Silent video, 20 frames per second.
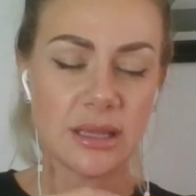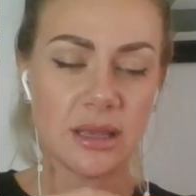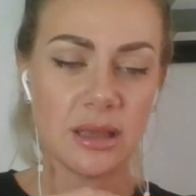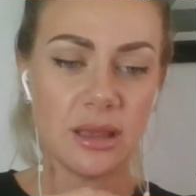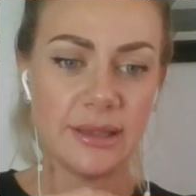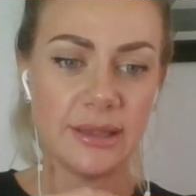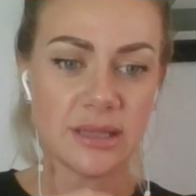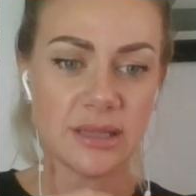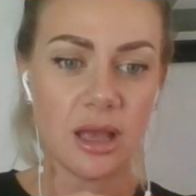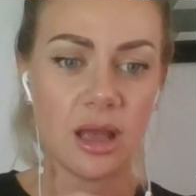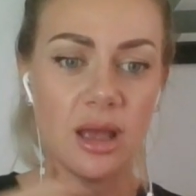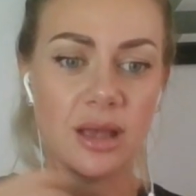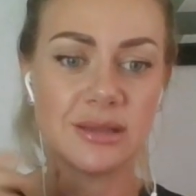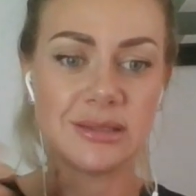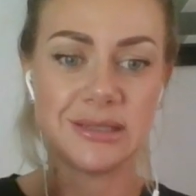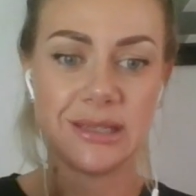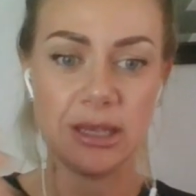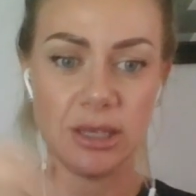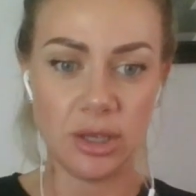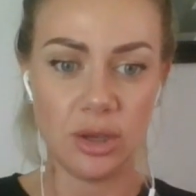it's
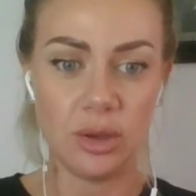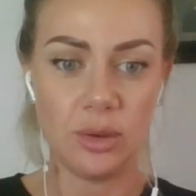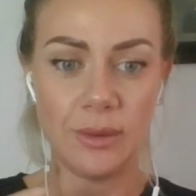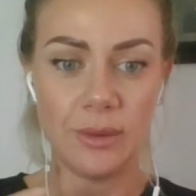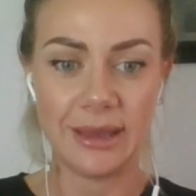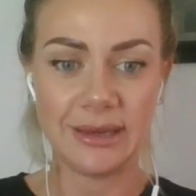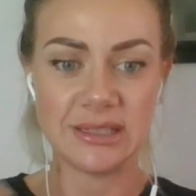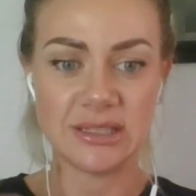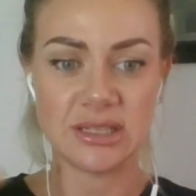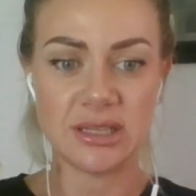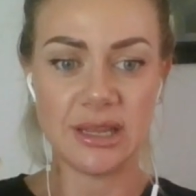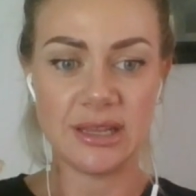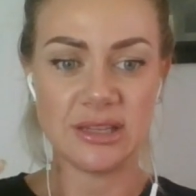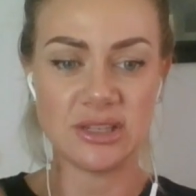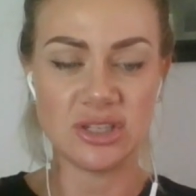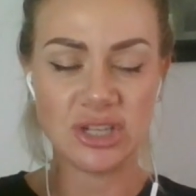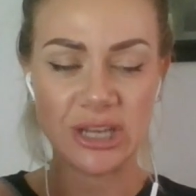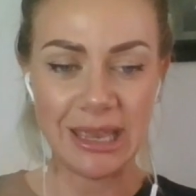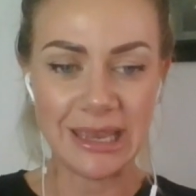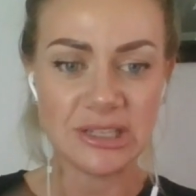asking you, and
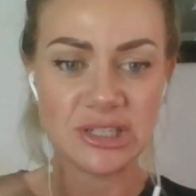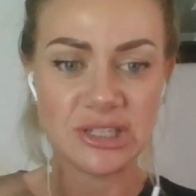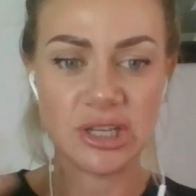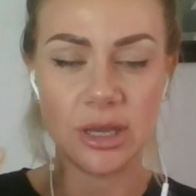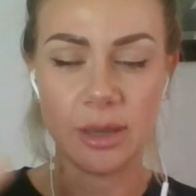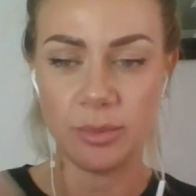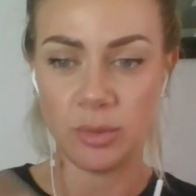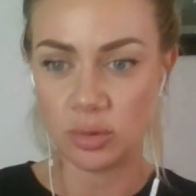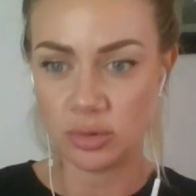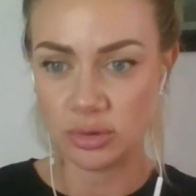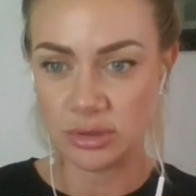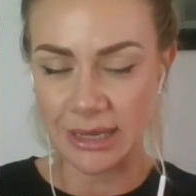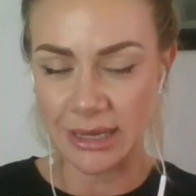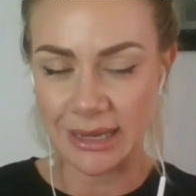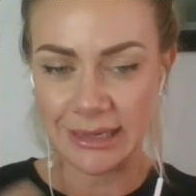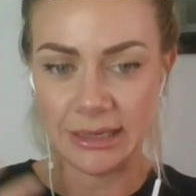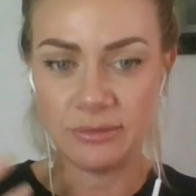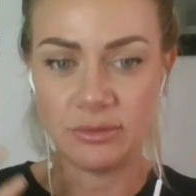it's changing up your